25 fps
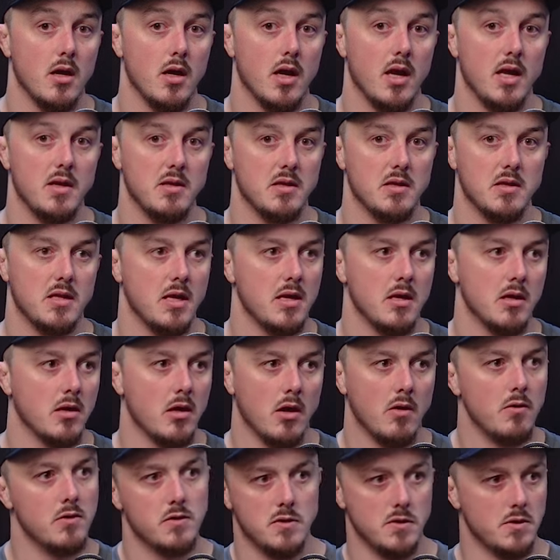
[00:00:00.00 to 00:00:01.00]
it didn't
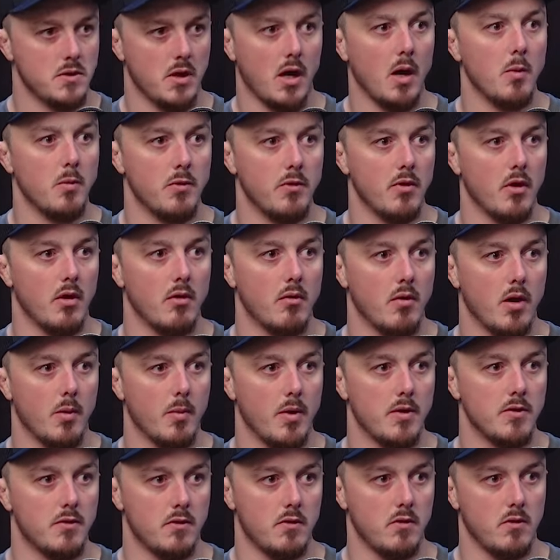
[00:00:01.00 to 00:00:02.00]
go to type 2. It
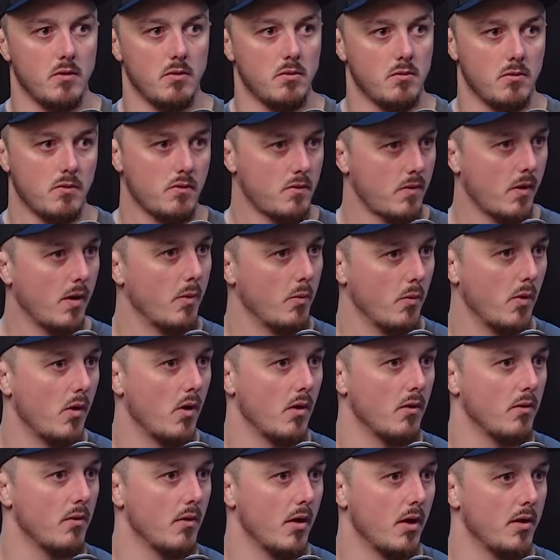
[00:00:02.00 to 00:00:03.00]
went to type
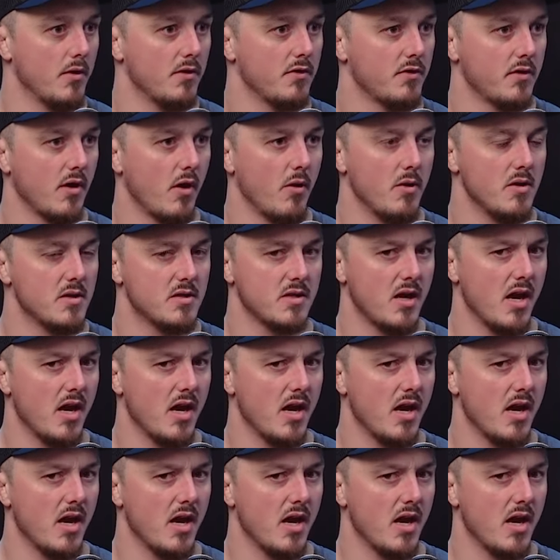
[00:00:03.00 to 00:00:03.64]
1. And yeah, so it's